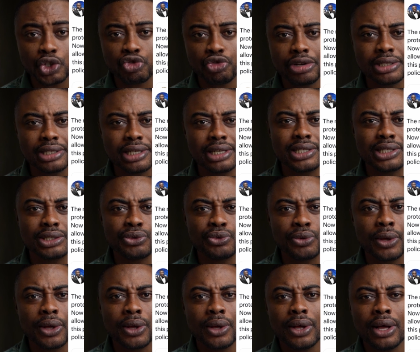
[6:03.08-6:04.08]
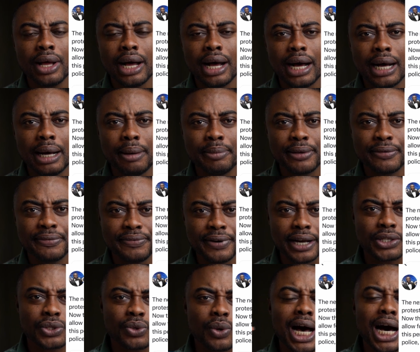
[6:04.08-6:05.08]
straight into the
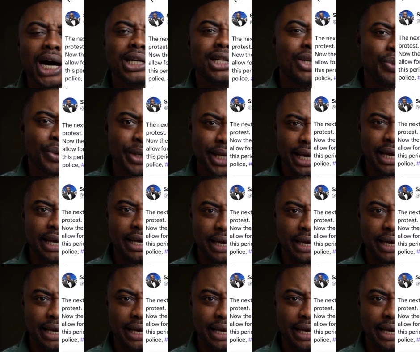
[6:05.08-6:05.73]
fact. So how did we get